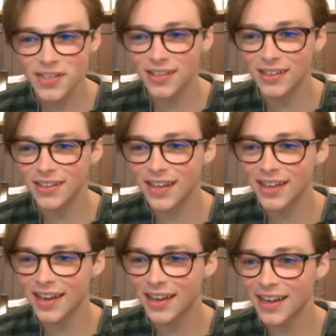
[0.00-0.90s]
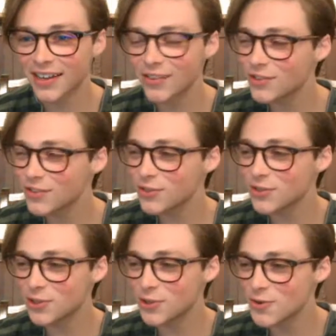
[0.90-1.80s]
No, you are. Believe
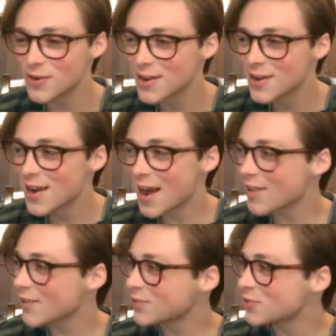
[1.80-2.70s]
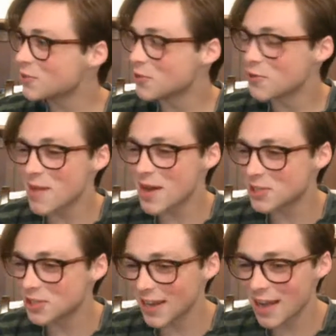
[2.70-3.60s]
me, you are. You're more
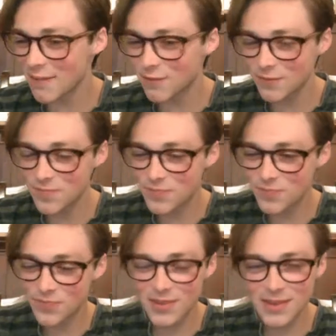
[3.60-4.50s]
interesting than you think.